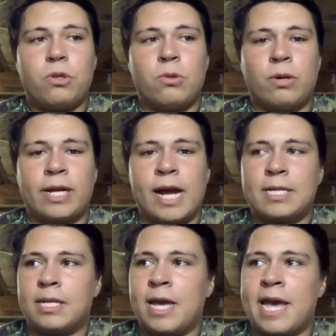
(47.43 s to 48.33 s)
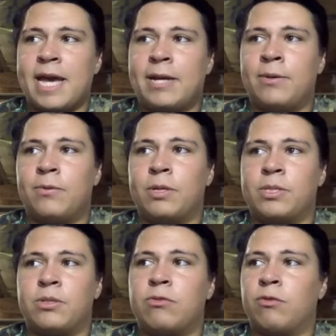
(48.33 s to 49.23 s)
what I got today, what it's
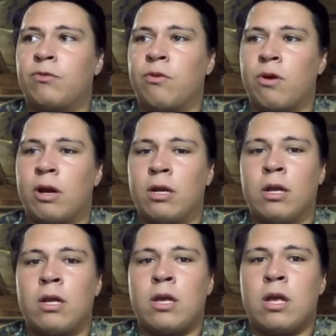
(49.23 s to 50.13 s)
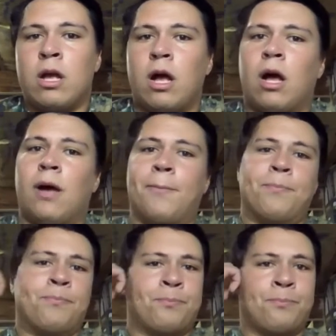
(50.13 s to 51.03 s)
useful for. So
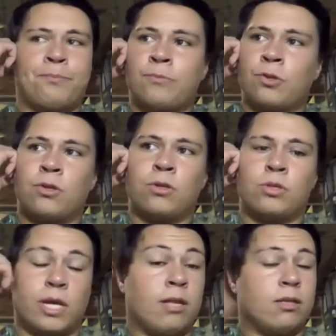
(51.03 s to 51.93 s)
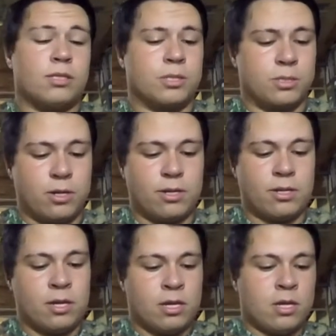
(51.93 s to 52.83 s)
yeah, let's get started.
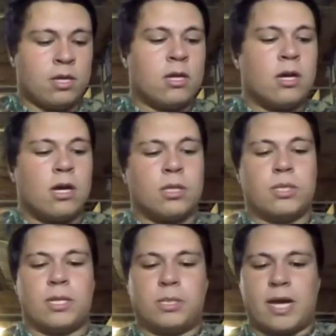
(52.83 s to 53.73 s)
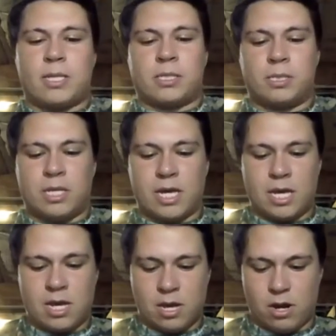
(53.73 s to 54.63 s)
So as you guys can see,
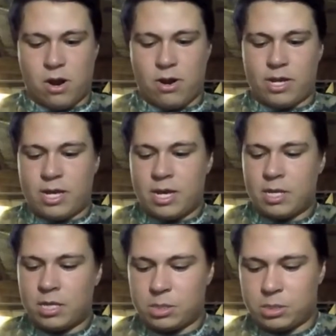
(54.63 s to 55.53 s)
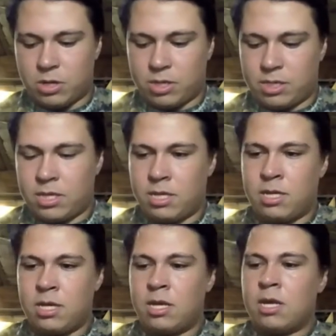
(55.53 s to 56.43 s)
I already started
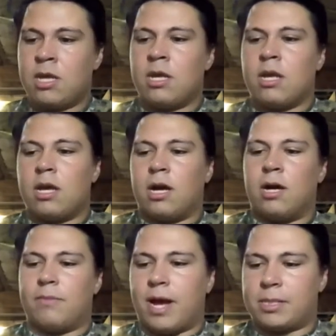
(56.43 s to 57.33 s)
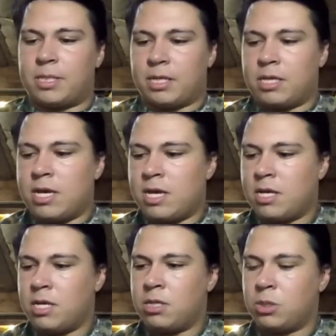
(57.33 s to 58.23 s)
unboxing.
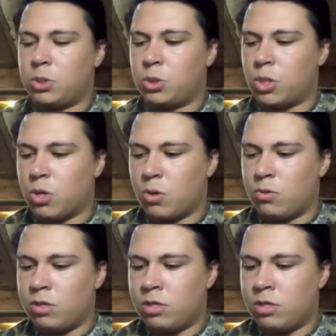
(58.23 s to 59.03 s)
So